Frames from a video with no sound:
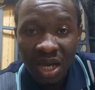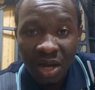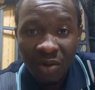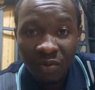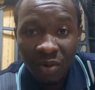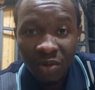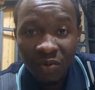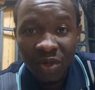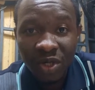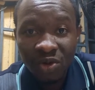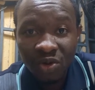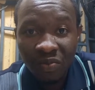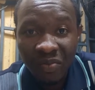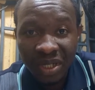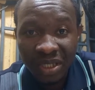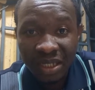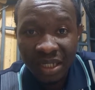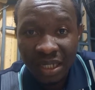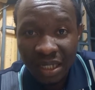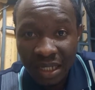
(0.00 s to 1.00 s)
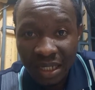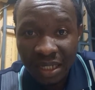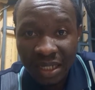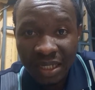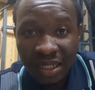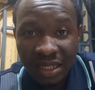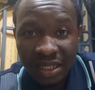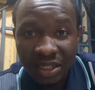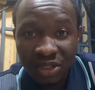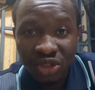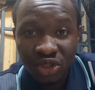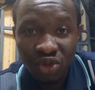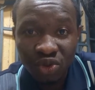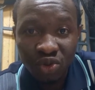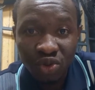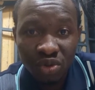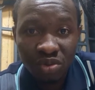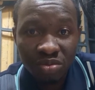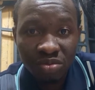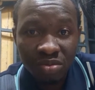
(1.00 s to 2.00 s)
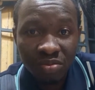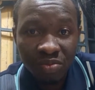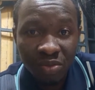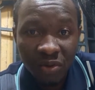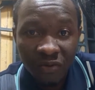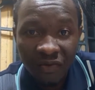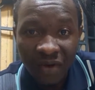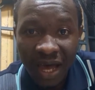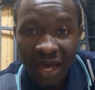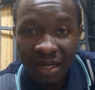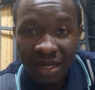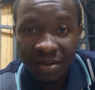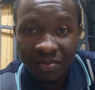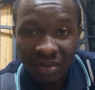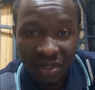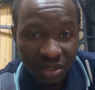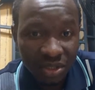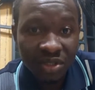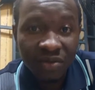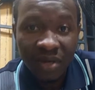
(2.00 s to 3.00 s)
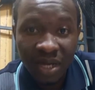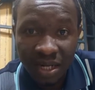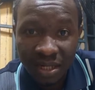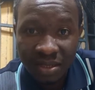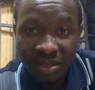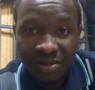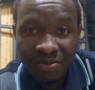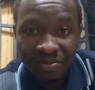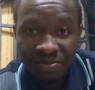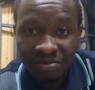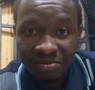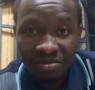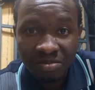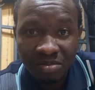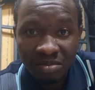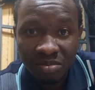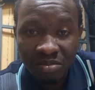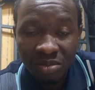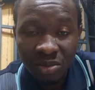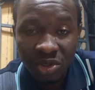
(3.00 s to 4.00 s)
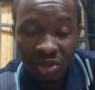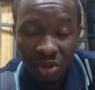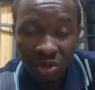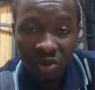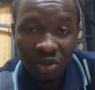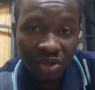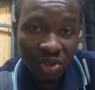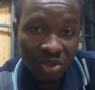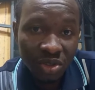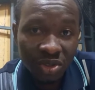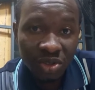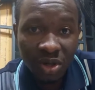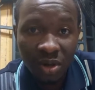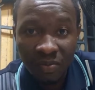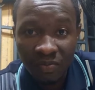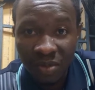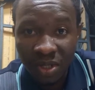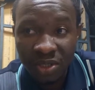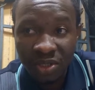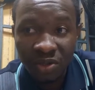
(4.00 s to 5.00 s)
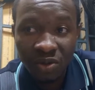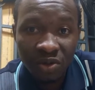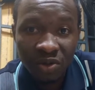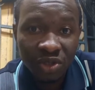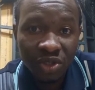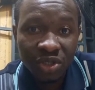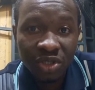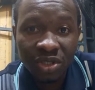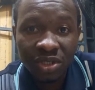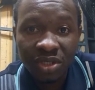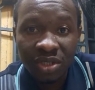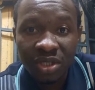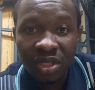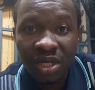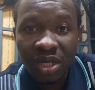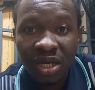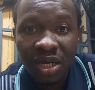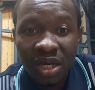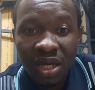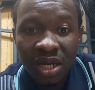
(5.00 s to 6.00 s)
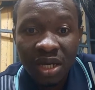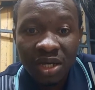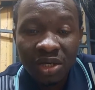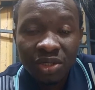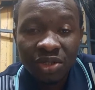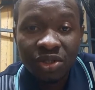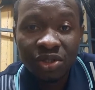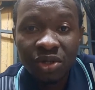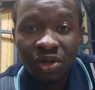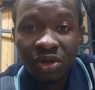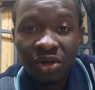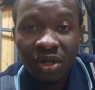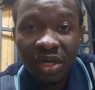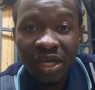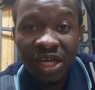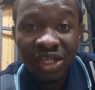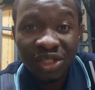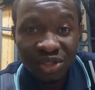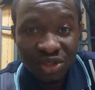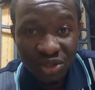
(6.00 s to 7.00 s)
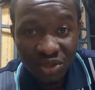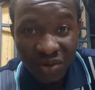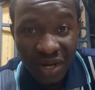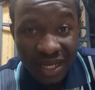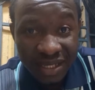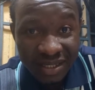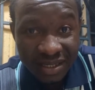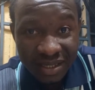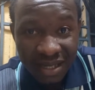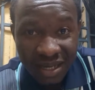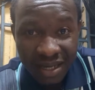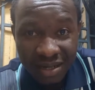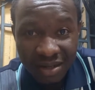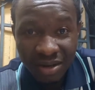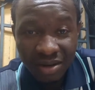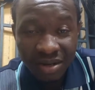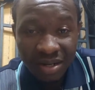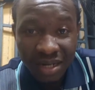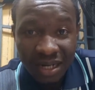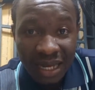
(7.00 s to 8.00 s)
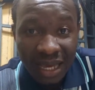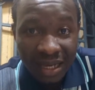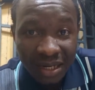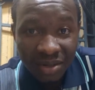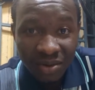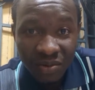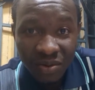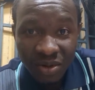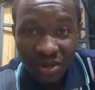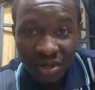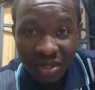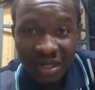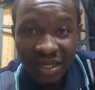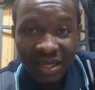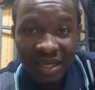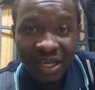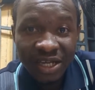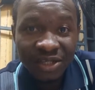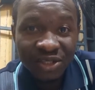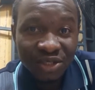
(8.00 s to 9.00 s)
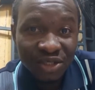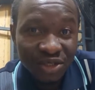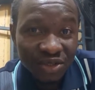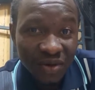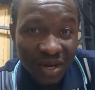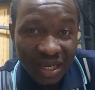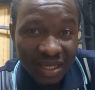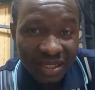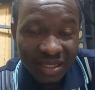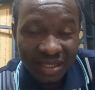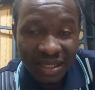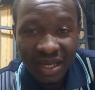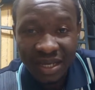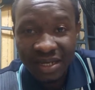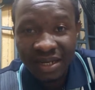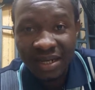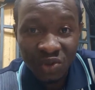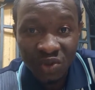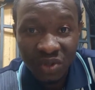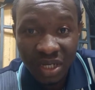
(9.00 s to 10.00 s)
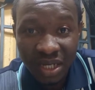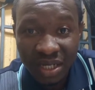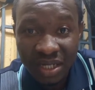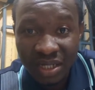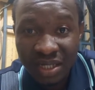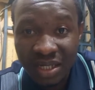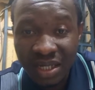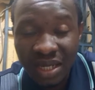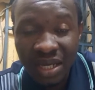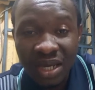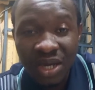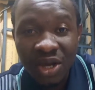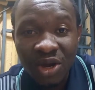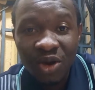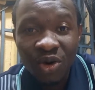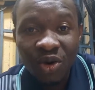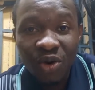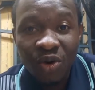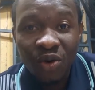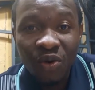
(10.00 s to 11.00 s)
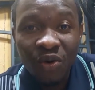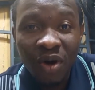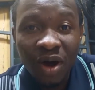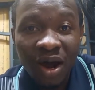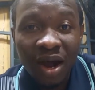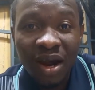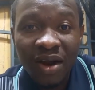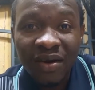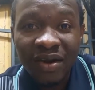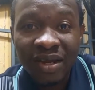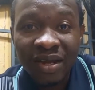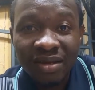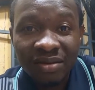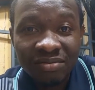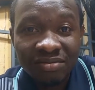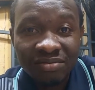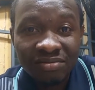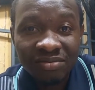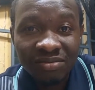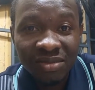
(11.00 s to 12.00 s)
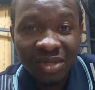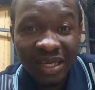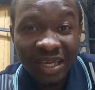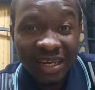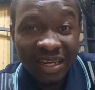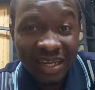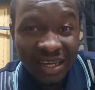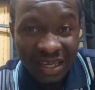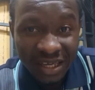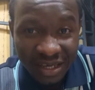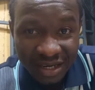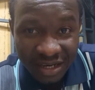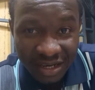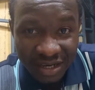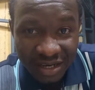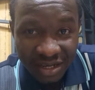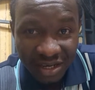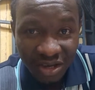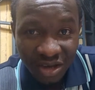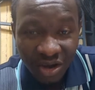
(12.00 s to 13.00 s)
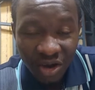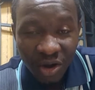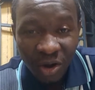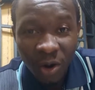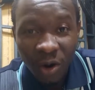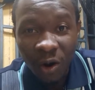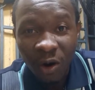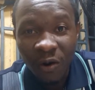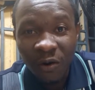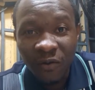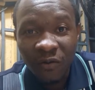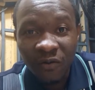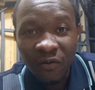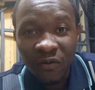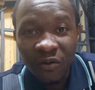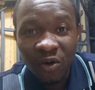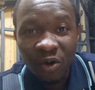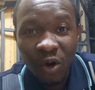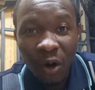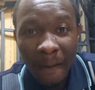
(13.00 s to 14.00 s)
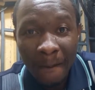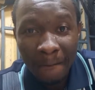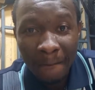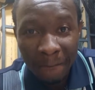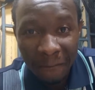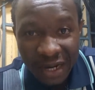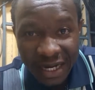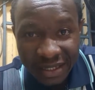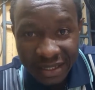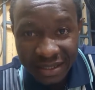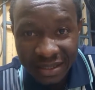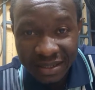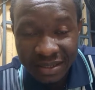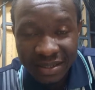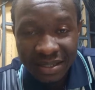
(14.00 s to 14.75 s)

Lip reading: what we do basically is to provide materials, solutions, complete solutions to interested, underline the word interested, students who are in need of complete